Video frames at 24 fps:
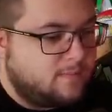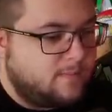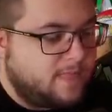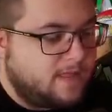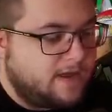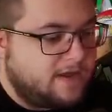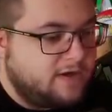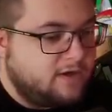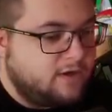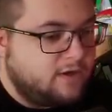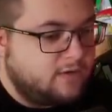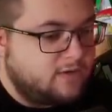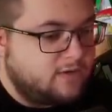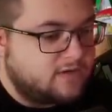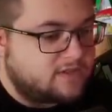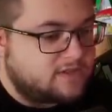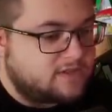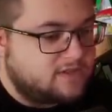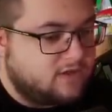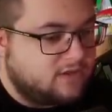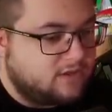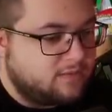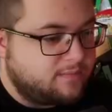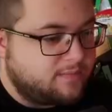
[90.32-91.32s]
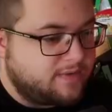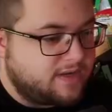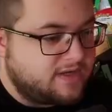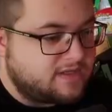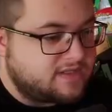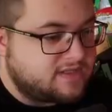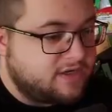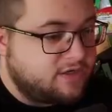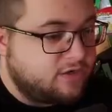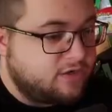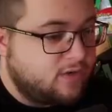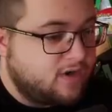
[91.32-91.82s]
I know it's not the best.
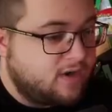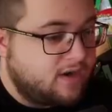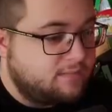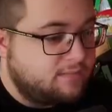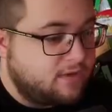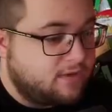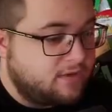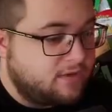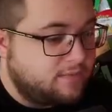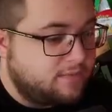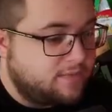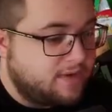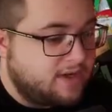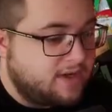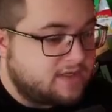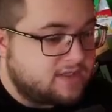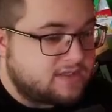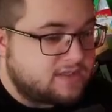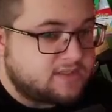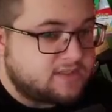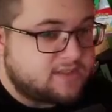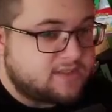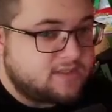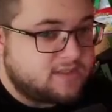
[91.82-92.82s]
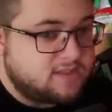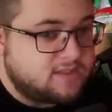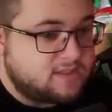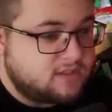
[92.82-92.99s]
I know I'm not the best.